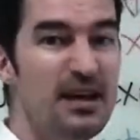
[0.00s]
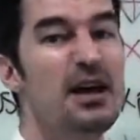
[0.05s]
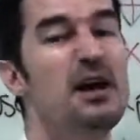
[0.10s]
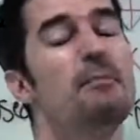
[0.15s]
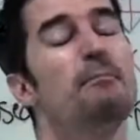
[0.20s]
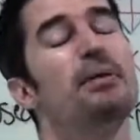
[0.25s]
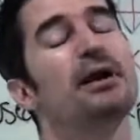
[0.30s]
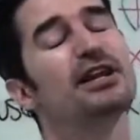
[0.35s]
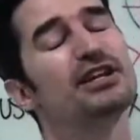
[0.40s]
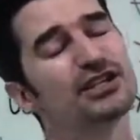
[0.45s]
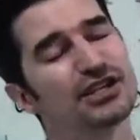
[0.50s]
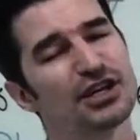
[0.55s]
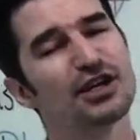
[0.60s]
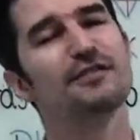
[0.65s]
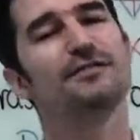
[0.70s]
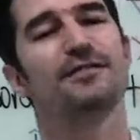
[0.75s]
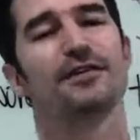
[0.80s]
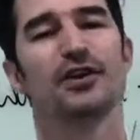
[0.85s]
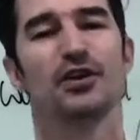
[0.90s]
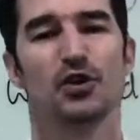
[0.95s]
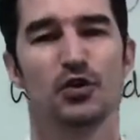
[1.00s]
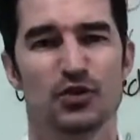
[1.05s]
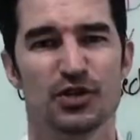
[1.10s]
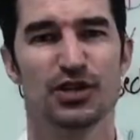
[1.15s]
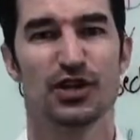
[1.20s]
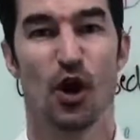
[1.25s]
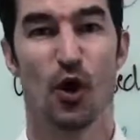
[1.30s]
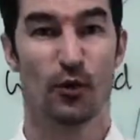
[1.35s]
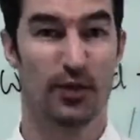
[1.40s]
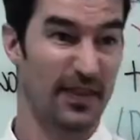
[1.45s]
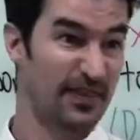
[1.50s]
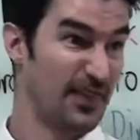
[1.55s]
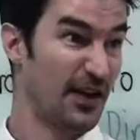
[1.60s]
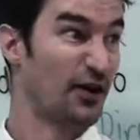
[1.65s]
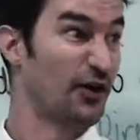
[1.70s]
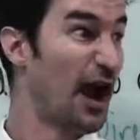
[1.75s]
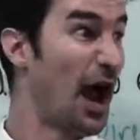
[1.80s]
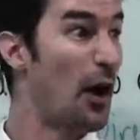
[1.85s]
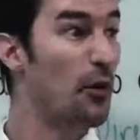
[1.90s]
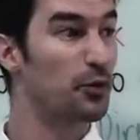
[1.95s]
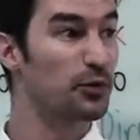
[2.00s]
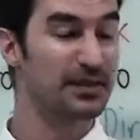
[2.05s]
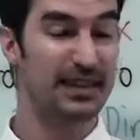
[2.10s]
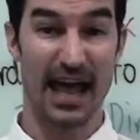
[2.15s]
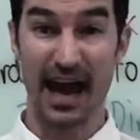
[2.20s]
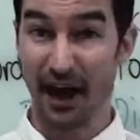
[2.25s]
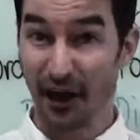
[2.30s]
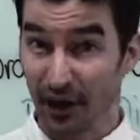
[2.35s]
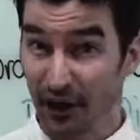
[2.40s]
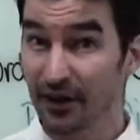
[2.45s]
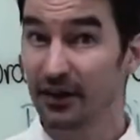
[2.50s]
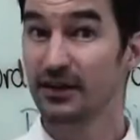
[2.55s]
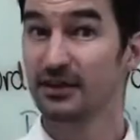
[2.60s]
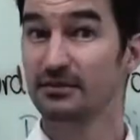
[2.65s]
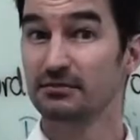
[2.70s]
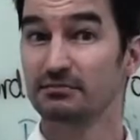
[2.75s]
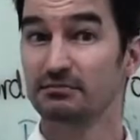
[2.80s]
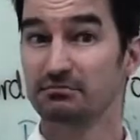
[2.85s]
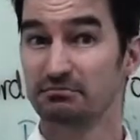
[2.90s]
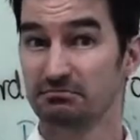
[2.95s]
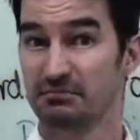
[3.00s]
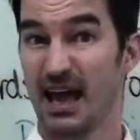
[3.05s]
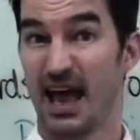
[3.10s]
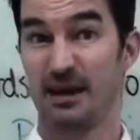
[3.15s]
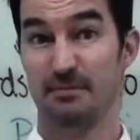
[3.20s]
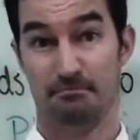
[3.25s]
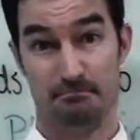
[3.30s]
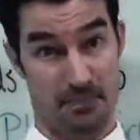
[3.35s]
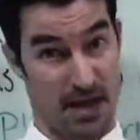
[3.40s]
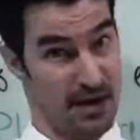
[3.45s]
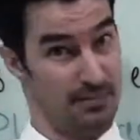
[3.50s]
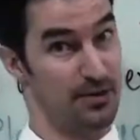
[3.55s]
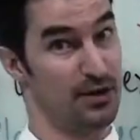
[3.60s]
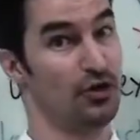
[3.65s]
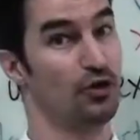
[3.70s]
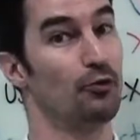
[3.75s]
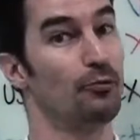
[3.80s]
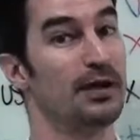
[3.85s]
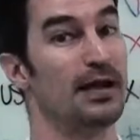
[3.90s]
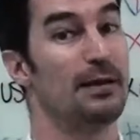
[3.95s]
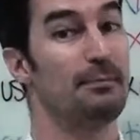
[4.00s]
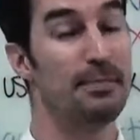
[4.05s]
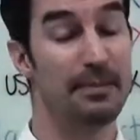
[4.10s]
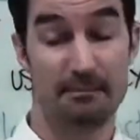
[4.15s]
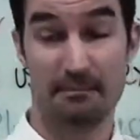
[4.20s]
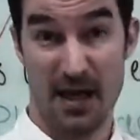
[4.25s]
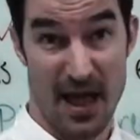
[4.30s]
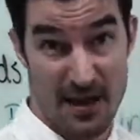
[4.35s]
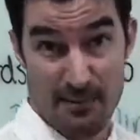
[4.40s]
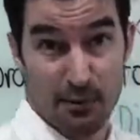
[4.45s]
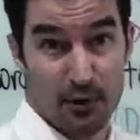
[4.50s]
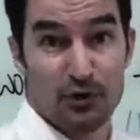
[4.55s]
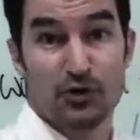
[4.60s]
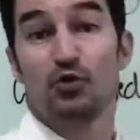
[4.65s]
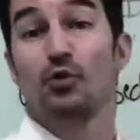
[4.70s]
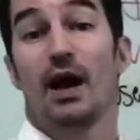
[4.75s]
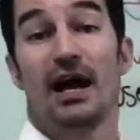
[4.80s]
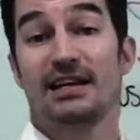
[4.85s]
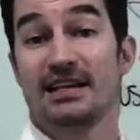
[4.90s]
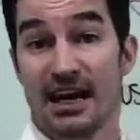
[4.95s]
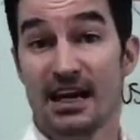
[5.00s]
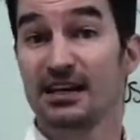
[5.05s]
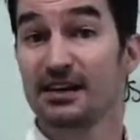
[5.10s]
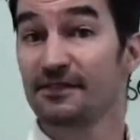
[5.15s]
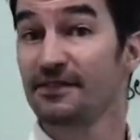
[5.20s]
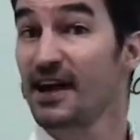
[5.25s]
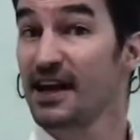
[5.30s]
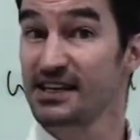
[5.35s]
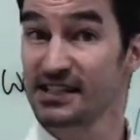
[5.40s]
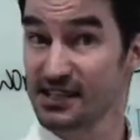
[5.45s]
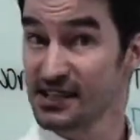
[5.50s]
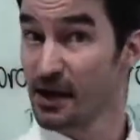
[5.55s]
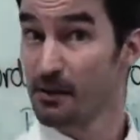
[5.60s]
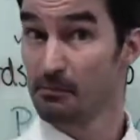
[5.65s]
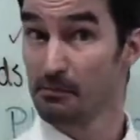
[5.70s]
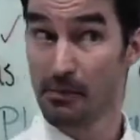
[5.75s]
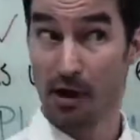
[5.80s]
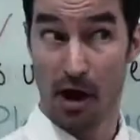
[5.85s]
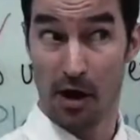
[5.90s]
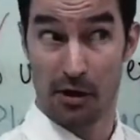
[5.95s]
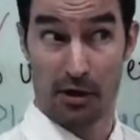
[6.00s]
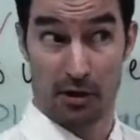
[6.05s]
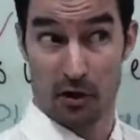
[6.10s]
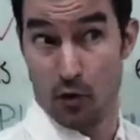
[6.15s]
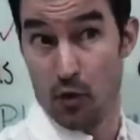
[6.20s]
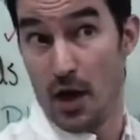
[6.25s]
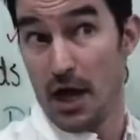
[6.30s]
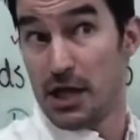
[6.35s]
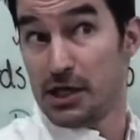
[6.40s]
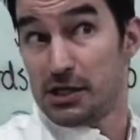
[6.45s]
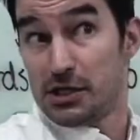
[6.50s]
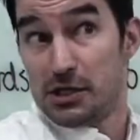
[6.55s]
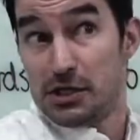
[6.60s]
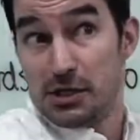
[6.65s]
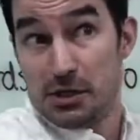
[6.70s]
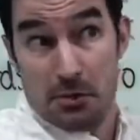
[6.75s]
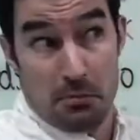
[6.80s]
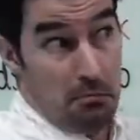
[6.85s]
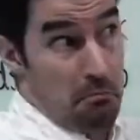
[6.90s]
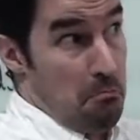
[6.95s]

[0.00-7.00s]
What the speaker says: but it's good for you to know that they're out there, and maybe you'll be able to identify some on a quiz.